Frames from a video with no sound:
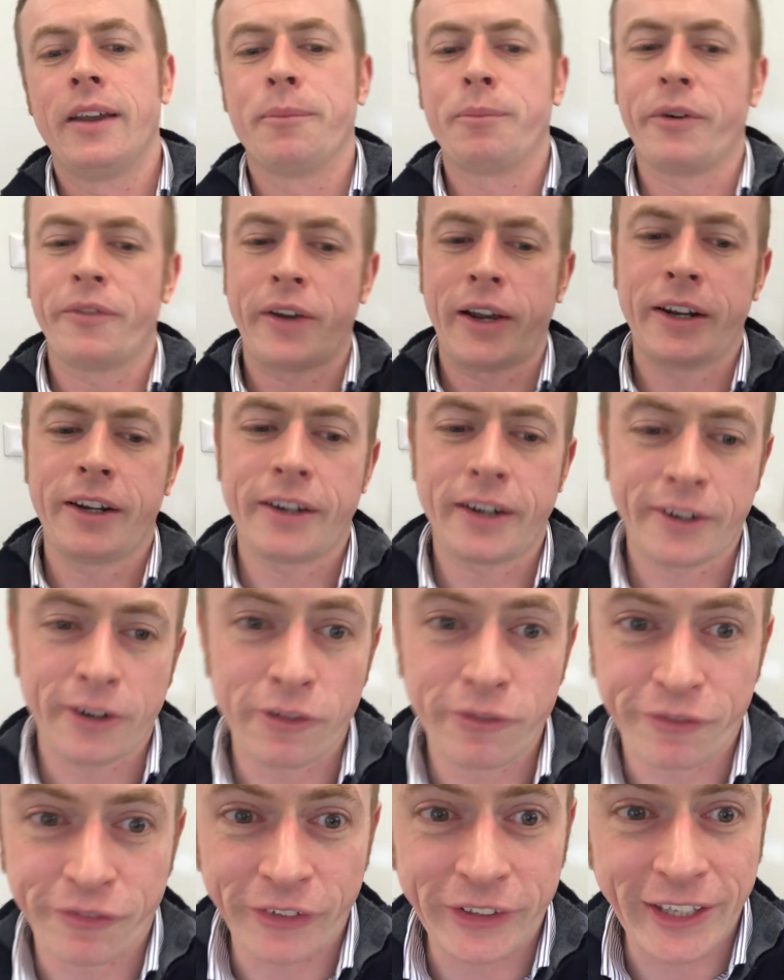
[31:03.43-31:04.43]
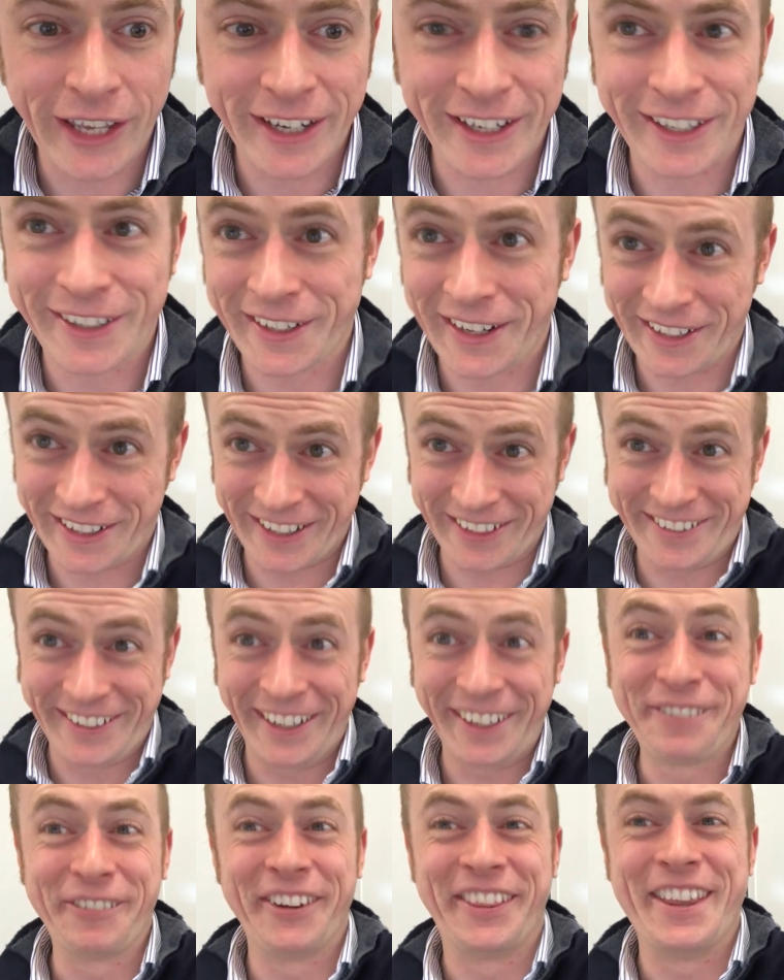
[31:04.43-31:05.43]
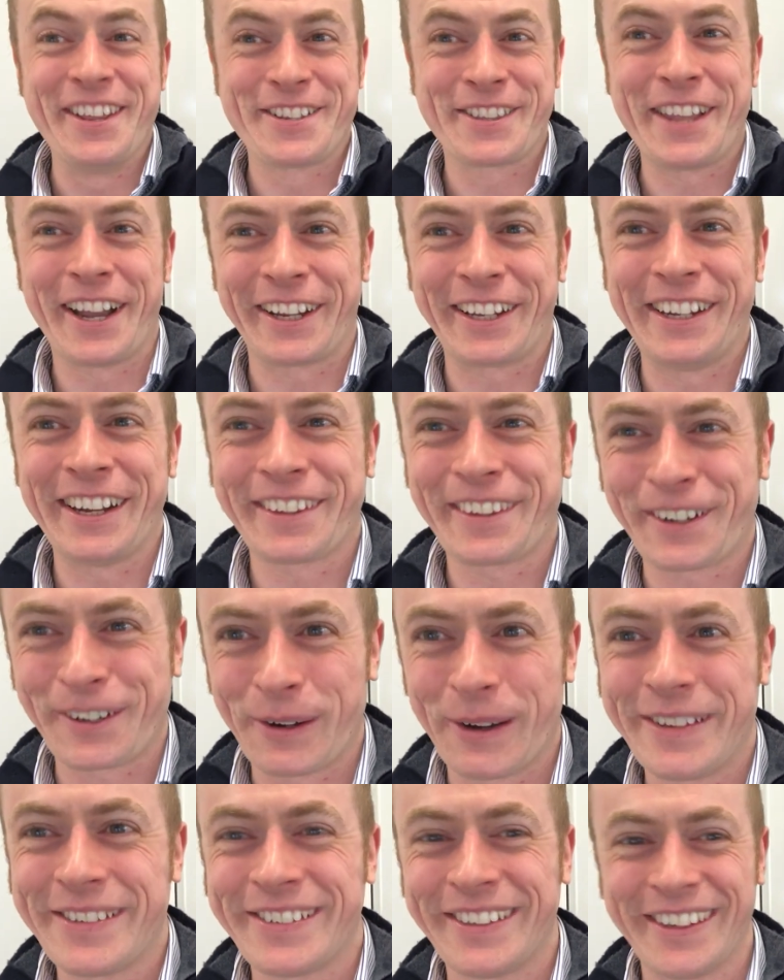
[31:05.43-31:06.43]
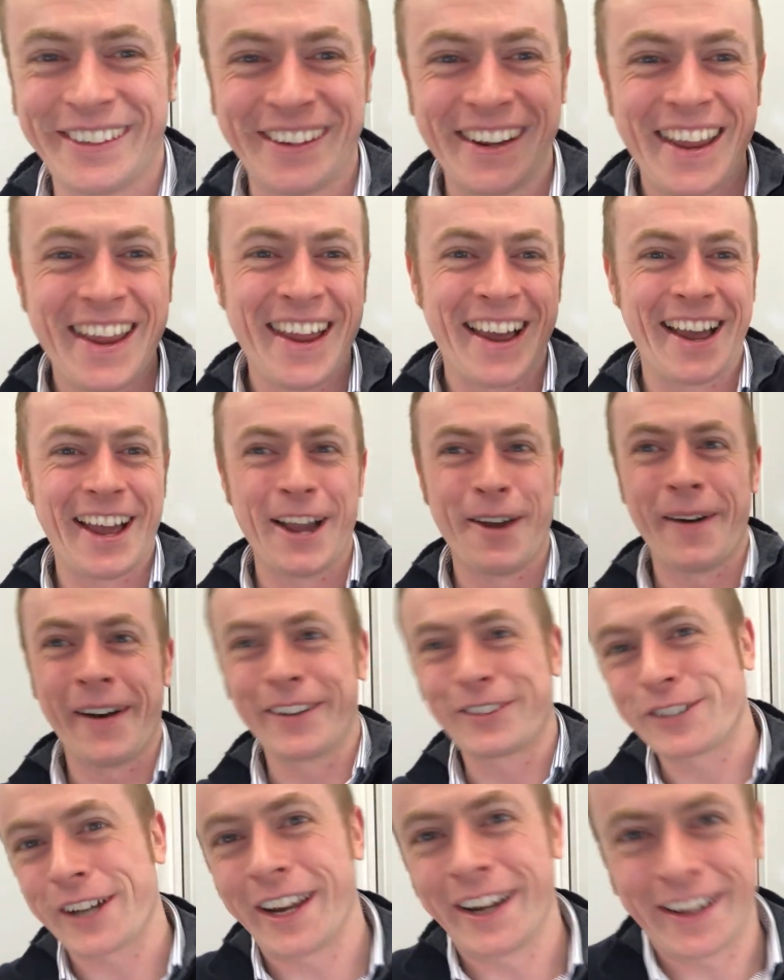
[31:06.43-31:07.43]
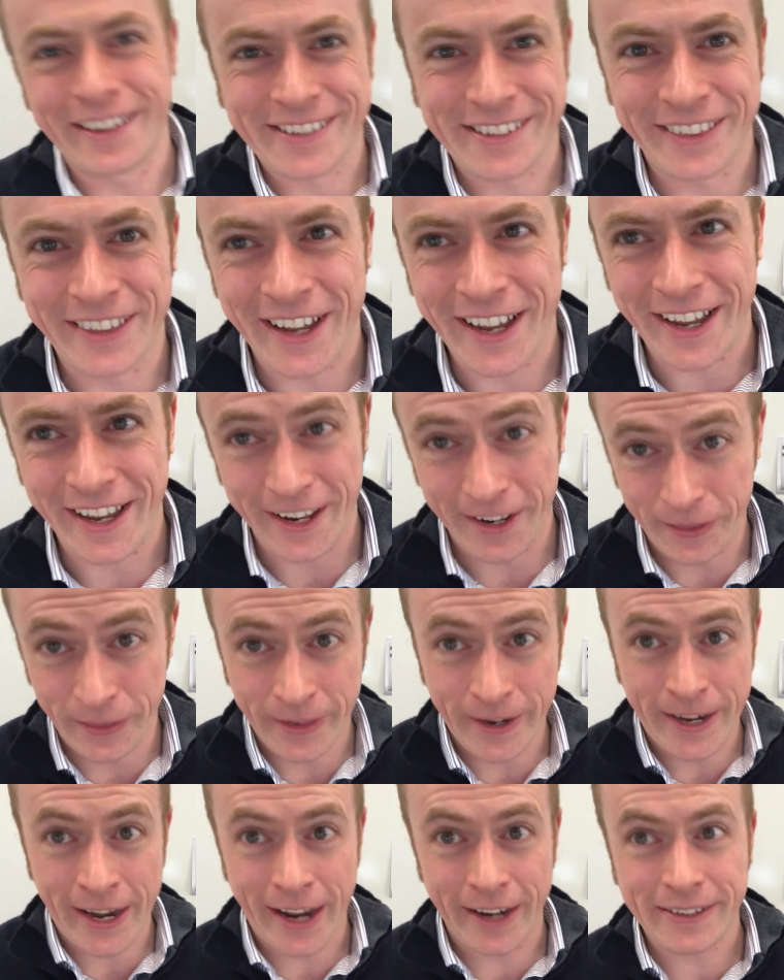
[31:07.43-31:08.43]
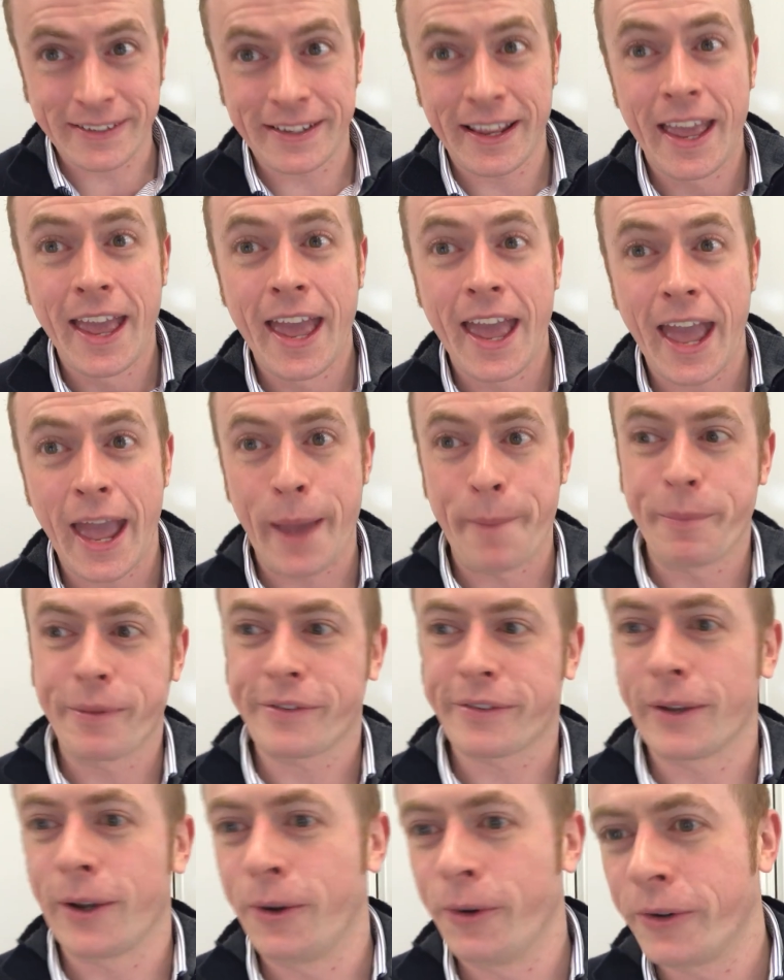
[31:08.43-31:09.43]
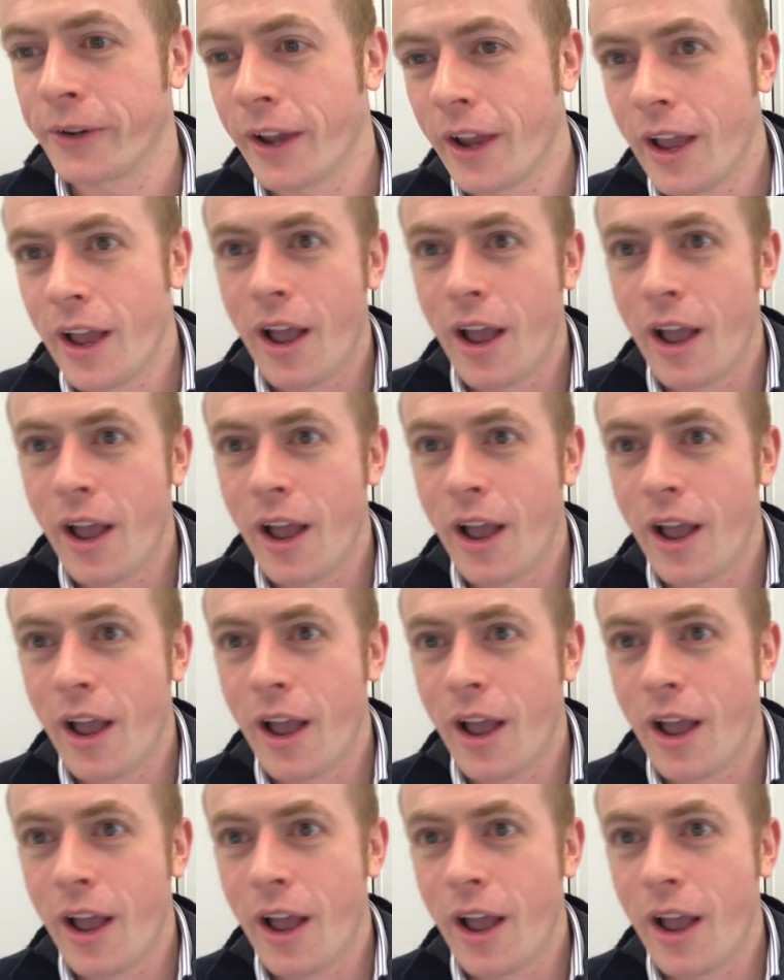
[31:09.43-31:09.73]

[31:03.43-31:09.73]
provided I don't forget it like I did with this Naginata question, I'll try and answer that in the next episode.